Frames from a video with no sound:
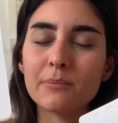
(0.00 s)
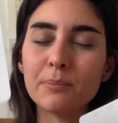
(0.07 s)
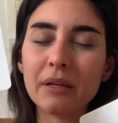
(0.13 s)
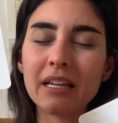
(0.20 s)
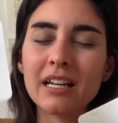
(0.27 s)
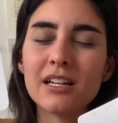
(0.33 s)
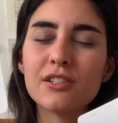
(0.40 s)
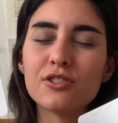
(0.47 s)

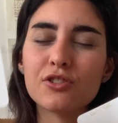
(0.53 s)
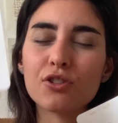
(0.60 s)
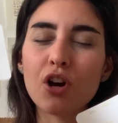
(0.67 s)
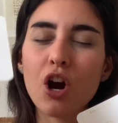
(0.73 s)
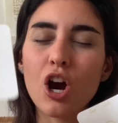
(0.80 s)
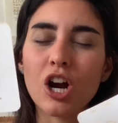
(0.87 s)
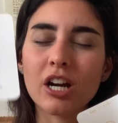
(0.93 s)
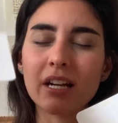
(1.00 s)
because your
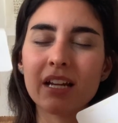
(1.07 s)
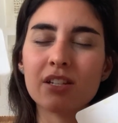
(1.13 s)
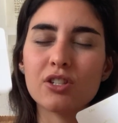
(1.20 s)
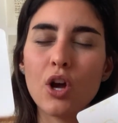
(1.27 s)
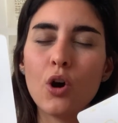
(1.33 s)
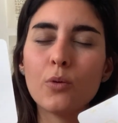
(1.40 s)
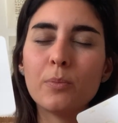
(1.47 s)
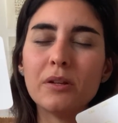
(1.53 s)
heart is
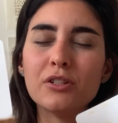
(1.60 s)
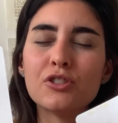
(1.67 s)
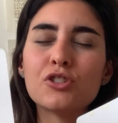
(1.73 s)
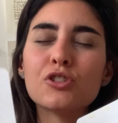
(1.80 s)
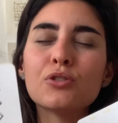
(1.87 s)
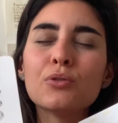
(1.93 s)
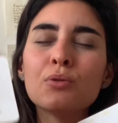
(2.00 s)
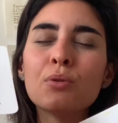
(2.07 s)
open
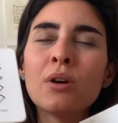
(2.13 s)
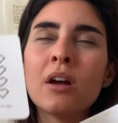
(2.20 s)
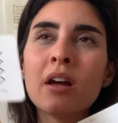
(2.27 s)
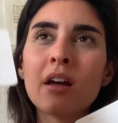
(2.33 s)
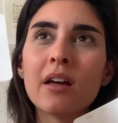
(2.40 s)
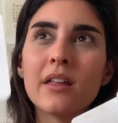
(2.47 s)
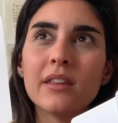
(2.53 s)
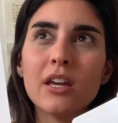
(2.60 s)
to
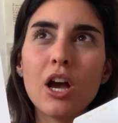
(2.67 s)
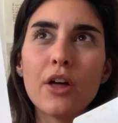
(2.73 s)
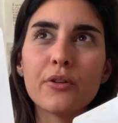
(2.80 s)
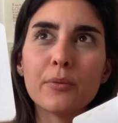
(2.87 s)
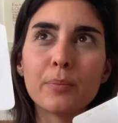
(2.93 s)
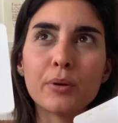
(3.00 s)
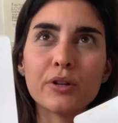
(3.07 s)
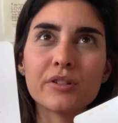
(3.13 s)
the other
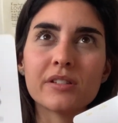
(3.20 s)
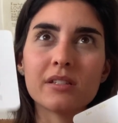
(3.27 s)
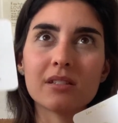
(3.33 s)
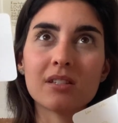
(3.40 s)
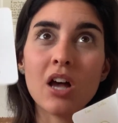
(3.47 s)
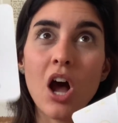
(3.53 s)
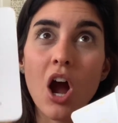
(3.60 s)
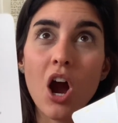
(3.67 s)
person's
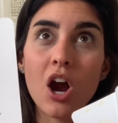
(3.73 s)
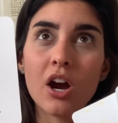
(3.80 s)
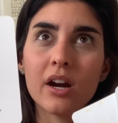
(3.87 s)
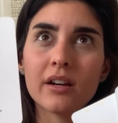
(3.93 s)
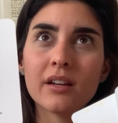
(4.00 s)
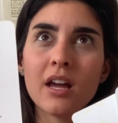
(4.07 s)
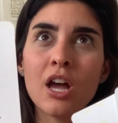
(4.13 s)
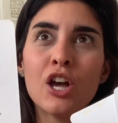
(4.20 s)
heart.